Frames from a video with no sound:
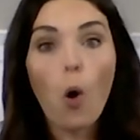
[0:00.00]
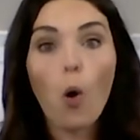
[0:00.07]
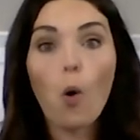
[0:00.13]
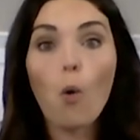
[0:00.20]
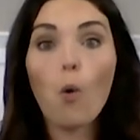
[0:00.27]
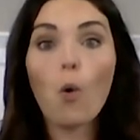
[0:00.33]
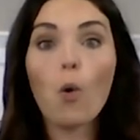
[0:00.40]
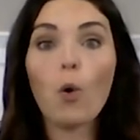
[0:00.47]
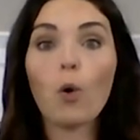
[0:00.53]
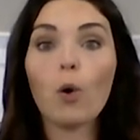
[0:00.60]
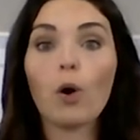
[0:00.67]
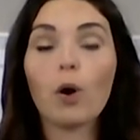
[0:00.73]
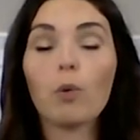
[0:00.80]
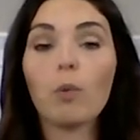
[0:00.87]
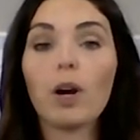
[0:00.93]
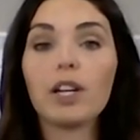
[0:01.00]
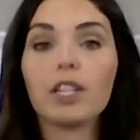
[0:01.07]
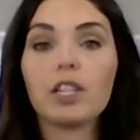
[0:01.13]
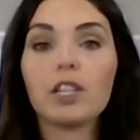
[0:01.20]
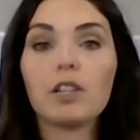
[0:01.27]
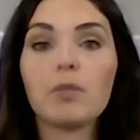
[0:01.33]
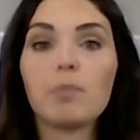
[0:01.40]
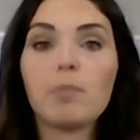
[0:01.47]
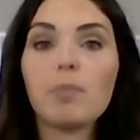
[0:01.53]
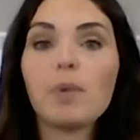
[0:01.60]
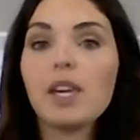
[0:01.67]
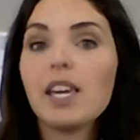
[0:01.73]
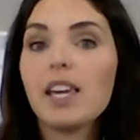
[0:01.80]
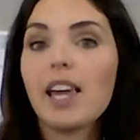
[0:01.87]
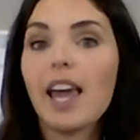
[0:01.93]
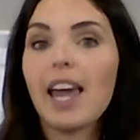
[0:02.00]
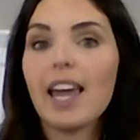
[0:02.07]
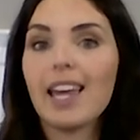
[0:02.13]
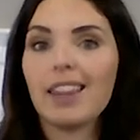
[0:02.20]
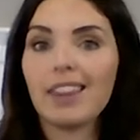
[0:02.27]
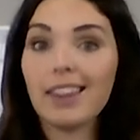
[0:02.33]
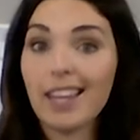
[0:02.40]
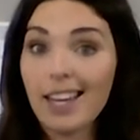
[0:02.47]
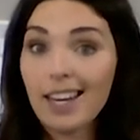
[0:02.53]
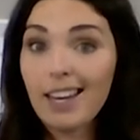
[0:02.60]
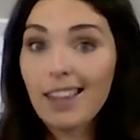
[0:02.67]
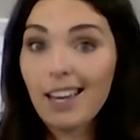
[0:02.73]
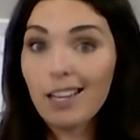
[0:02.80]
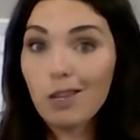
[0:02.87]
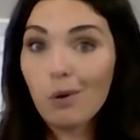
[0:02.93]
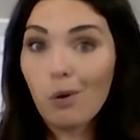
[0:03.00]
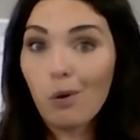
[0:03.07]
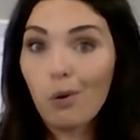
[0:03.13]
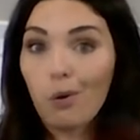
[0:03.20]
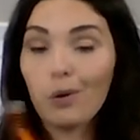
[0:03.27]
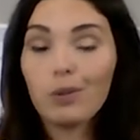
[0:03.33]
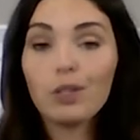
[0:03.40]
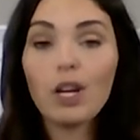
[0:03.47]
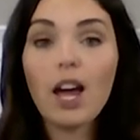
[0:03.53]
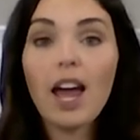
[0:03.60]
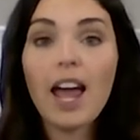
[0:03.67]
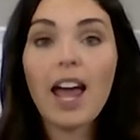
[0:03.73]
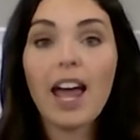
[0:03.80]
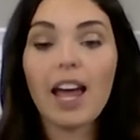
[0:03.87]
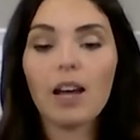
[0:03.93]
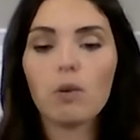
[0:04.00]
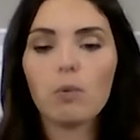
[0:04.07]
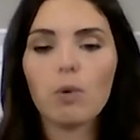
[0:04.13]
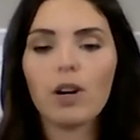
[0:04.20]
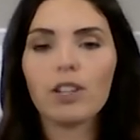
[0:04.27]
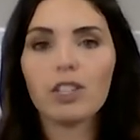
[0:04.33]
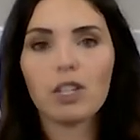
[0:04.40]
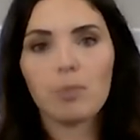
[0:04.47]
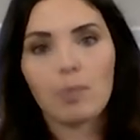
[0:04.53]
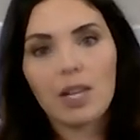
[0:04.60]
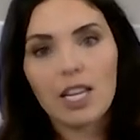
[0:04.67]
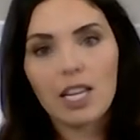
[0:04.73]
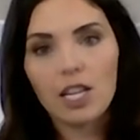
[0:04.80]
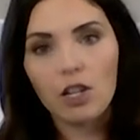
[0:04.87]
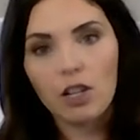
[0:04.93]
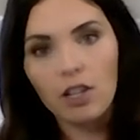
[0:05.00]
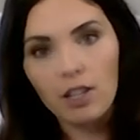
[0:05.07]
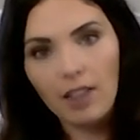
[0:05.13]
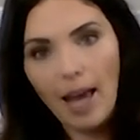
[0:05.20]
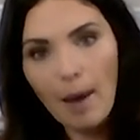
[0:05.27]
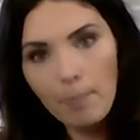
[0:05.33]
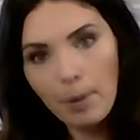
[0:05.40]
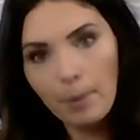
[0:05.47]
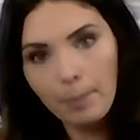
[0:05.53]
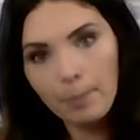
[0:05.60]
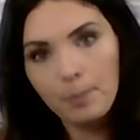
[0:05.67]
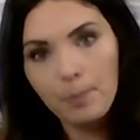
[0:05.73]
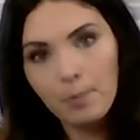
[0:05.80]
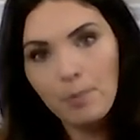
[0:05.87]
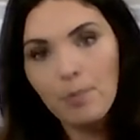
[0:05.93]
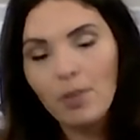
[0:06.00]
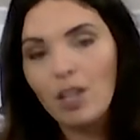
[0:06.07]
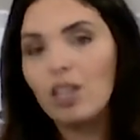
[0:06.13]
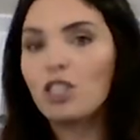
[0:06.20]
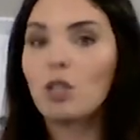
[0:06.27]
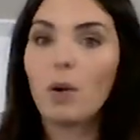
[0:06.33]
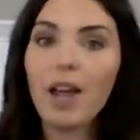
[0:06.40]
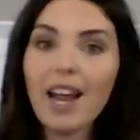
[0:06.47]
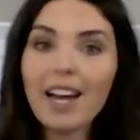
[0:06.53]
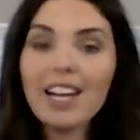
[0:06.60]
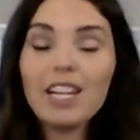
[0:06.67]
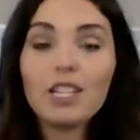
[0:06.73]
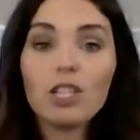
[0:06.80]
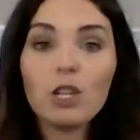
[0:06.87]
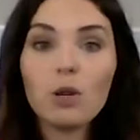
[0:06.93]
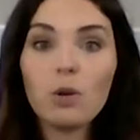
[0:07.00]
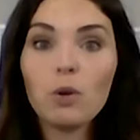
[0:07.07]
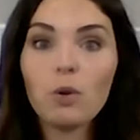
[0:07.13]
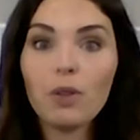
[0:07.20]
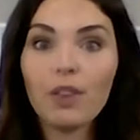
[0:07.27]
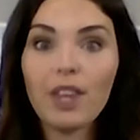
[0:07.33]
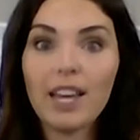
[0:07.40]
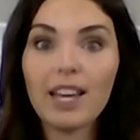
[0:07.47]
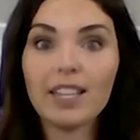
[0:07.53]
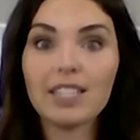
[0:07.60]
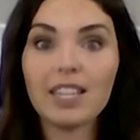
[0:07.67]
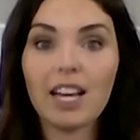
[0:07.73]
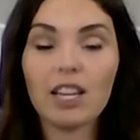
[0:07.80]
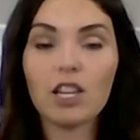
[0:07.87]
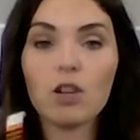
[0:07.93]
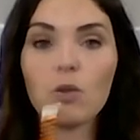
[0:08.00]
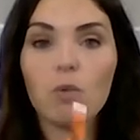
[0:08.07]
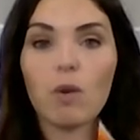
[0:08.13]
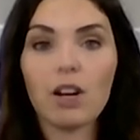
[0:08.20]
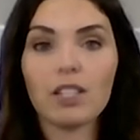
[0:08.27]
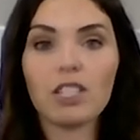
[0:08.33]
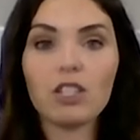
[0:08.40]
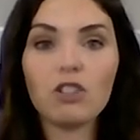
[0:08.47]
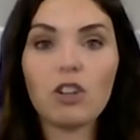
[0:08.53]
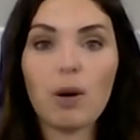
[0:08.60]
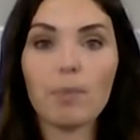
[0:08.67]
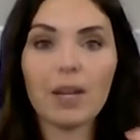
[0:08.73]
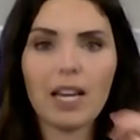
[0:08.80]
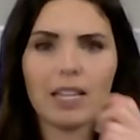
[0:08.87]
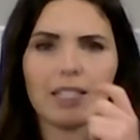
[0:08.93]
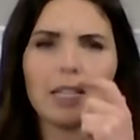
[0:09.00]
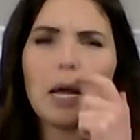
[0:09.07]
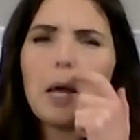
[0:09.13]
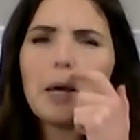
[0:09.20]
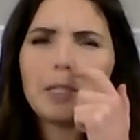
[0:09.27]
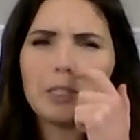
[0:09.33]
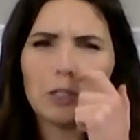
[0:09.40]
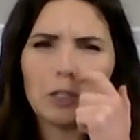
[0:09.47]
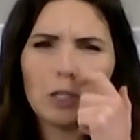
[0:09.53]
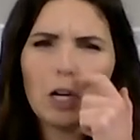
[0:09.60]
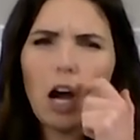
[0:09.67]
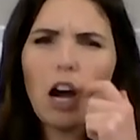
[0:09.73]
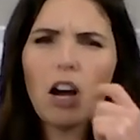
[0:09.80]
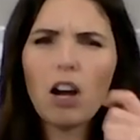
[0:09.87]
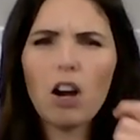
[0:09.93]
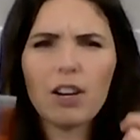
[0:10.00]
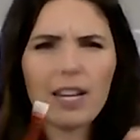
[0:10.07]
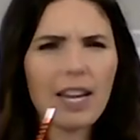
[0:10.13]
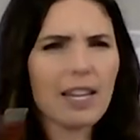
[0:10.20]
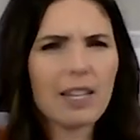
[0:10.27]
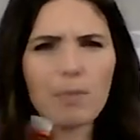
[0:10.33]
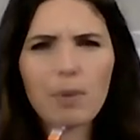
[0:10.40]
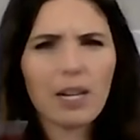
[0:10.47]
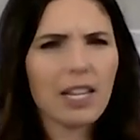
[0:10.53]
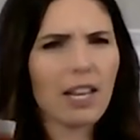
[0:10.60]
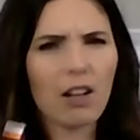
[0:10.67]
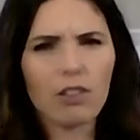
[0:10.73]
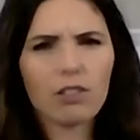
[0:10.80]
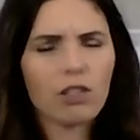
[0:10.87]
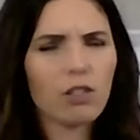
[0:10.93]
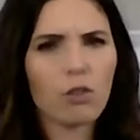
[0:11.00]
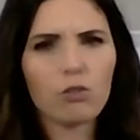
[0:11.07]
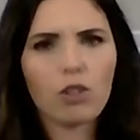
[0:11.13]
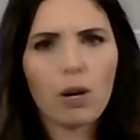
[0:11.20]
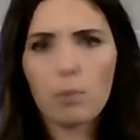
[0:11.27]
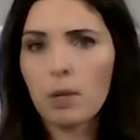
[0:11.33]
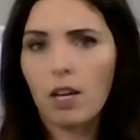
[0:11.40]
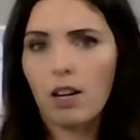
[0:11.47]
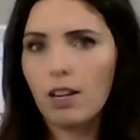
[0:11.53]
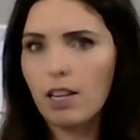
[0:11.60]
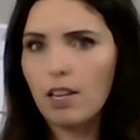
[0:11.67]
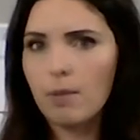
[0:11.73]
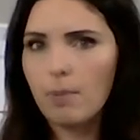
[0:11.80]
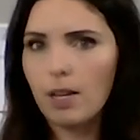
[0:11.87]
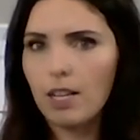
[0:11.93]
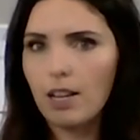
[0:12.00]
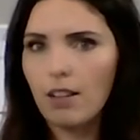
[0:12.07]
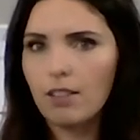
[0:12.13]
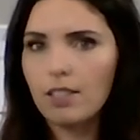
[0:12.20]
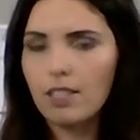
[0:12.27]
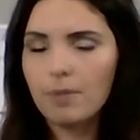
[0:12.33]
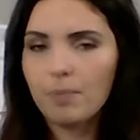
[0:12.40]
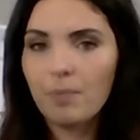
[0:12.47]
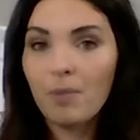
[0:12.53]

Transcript: or one could be a lid that you hold and one could be your lap. So any two things that you want to drum against. Just not on anybody else. No drumming on anybody else.